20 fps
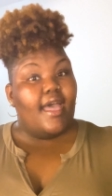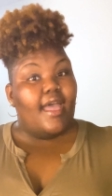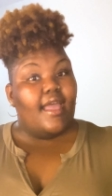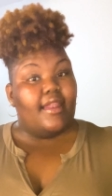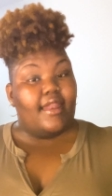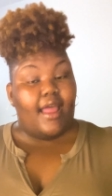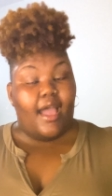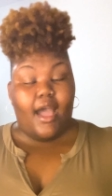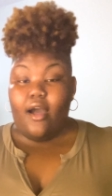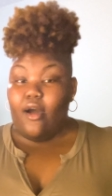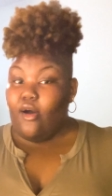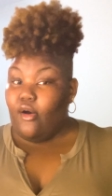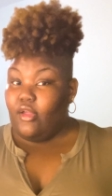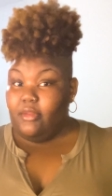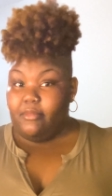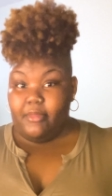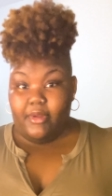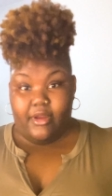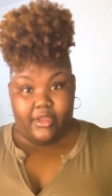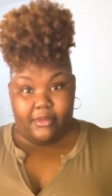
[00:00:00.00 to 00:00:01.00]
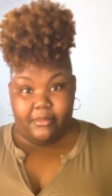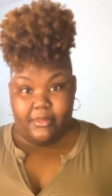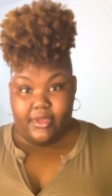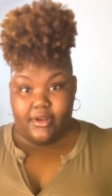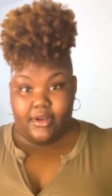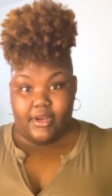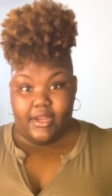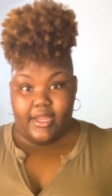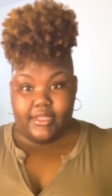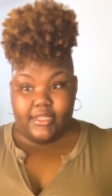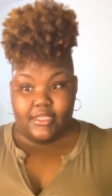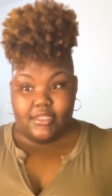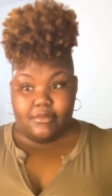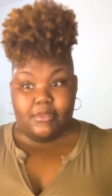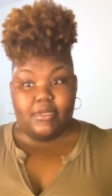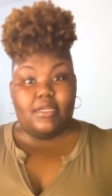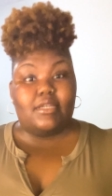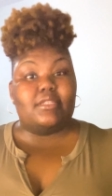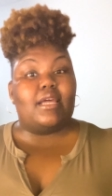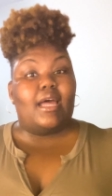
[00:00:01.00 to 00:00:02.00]
not all American men are like this,
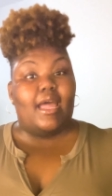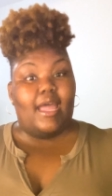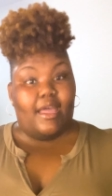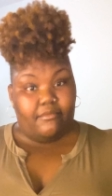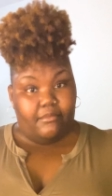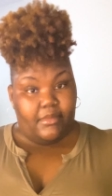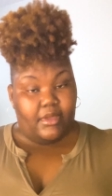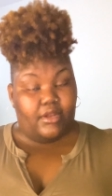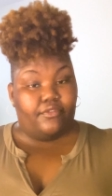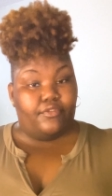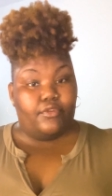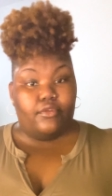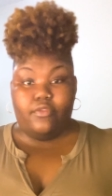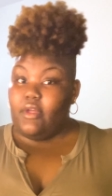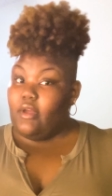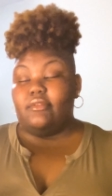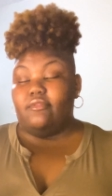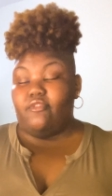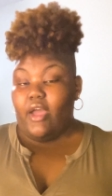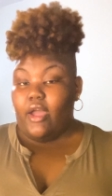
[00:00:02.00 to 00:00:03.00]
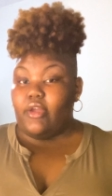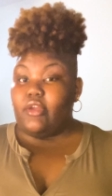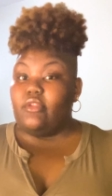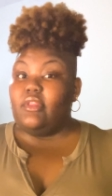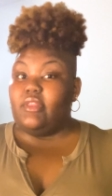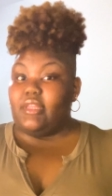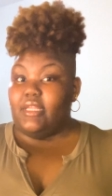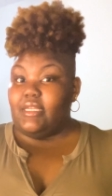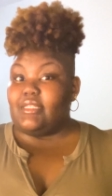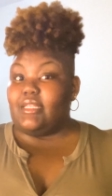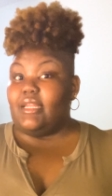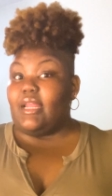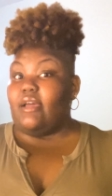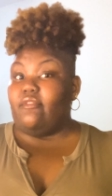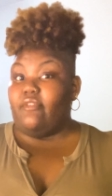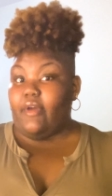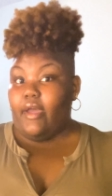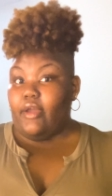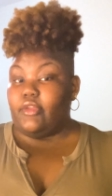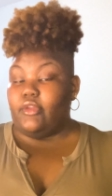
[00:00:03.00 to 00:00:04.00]
because I have met a few that value the things that I
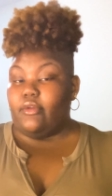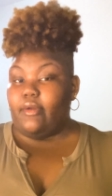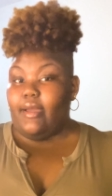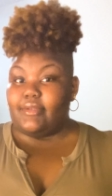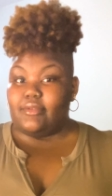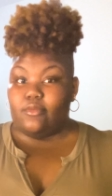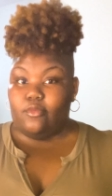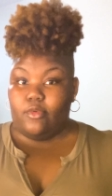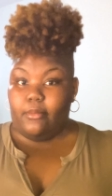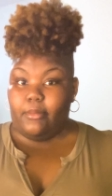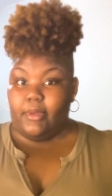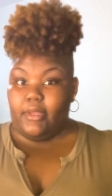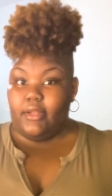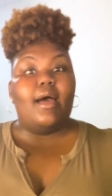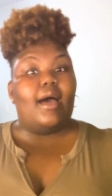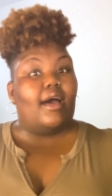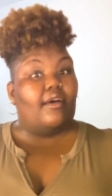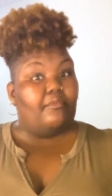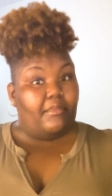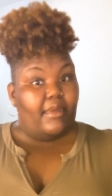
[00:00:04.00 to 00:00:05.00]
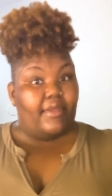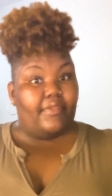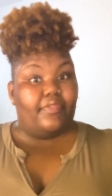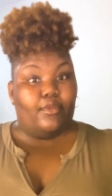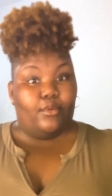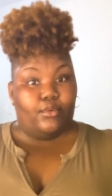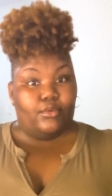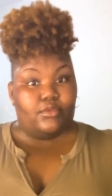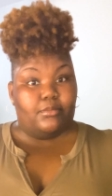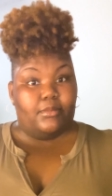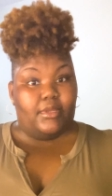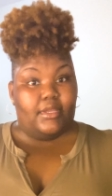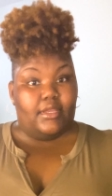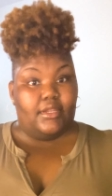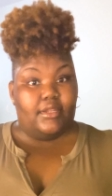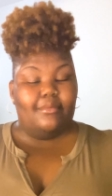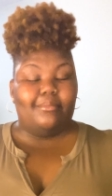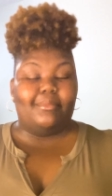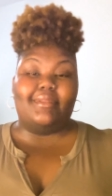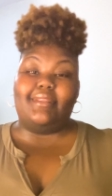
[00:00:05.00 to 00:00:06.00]
value as a woman. I've met those
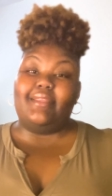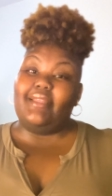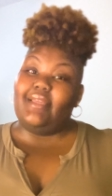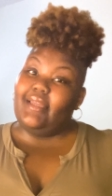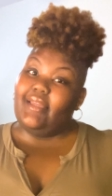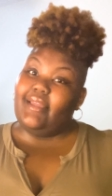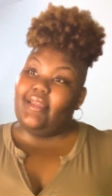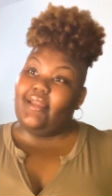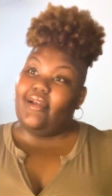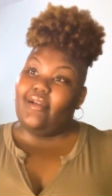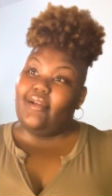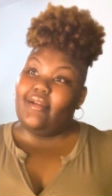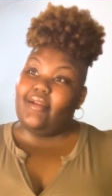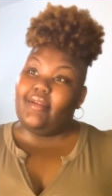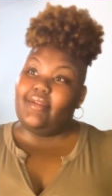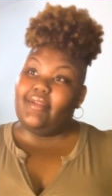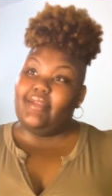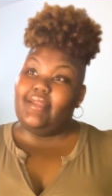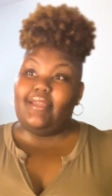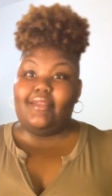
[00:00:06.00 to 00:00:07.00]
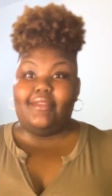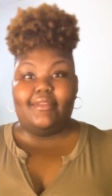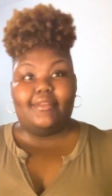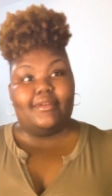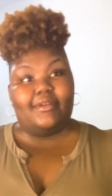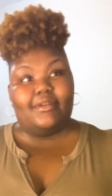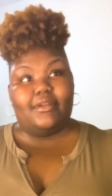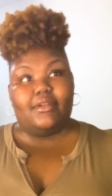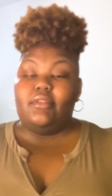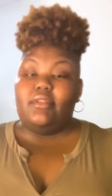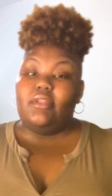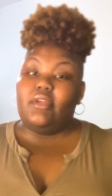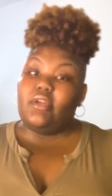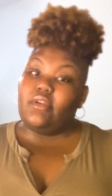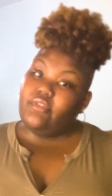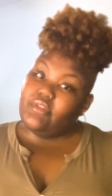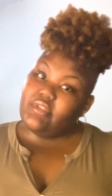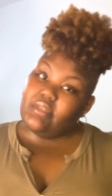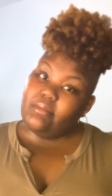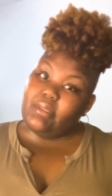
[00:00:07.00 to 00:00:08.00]
men, but they are either looking
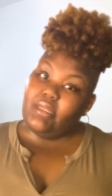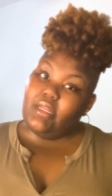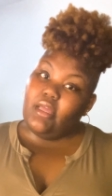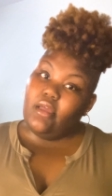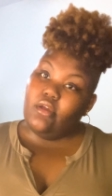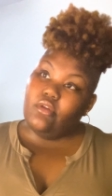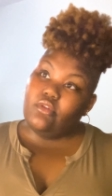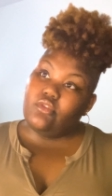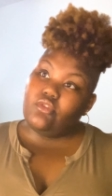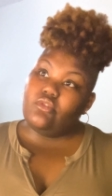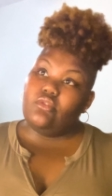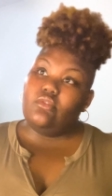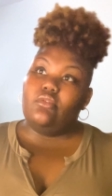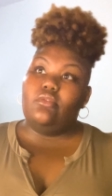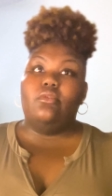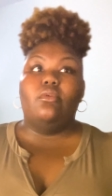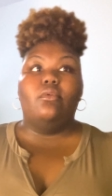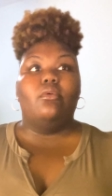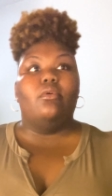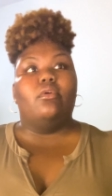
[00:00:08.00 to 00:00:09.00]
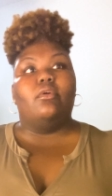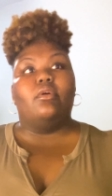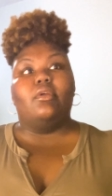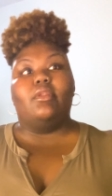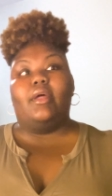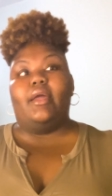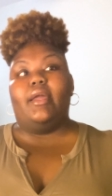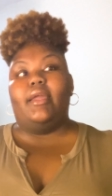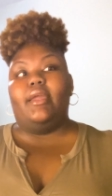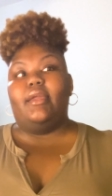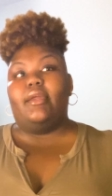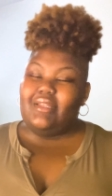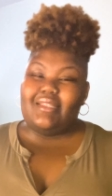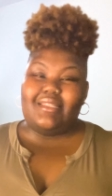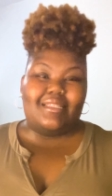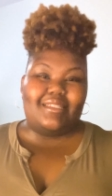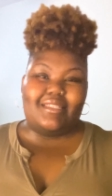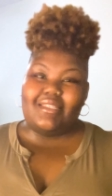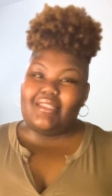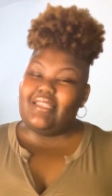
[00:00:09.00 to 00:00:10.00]
for something else, or like
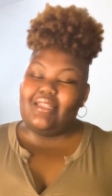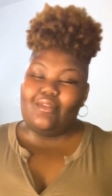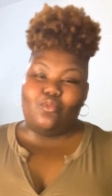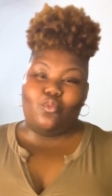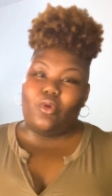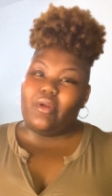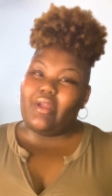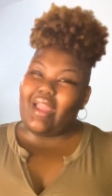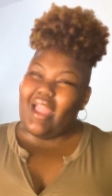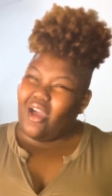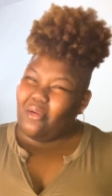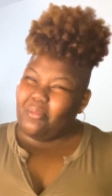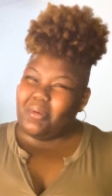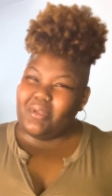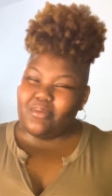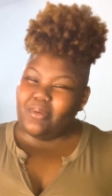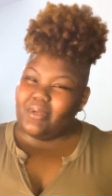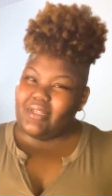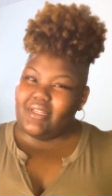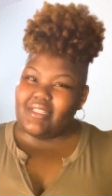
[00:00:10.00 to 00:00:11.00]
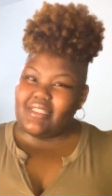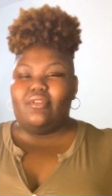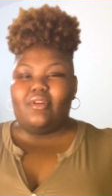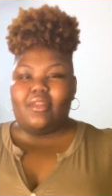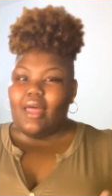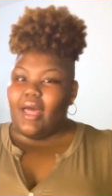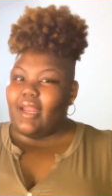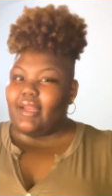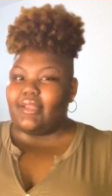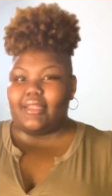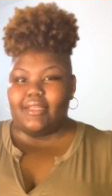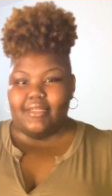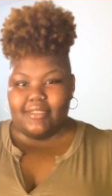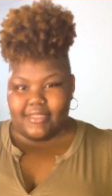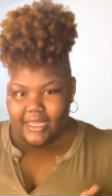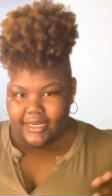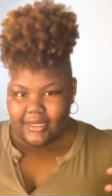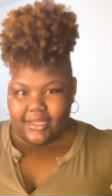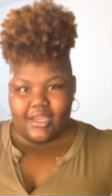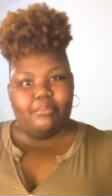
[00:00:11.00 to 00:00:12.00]
it just didn't work out between us. A lot of things
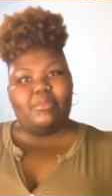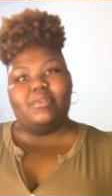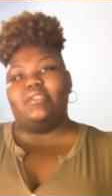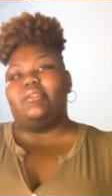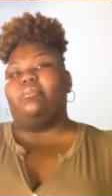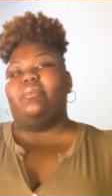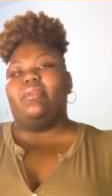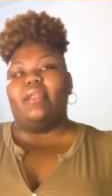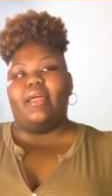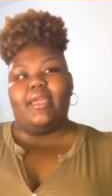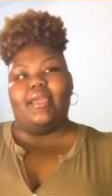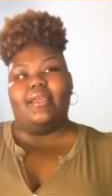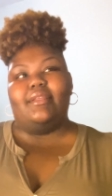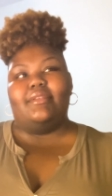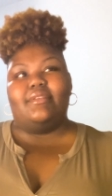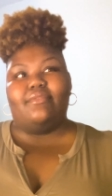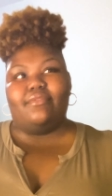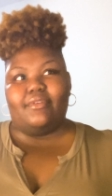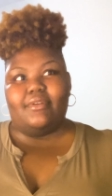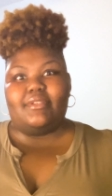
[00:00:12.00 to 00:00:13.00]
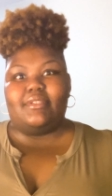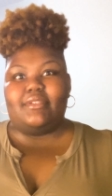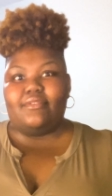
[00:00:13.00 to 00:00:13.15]
got to come into play for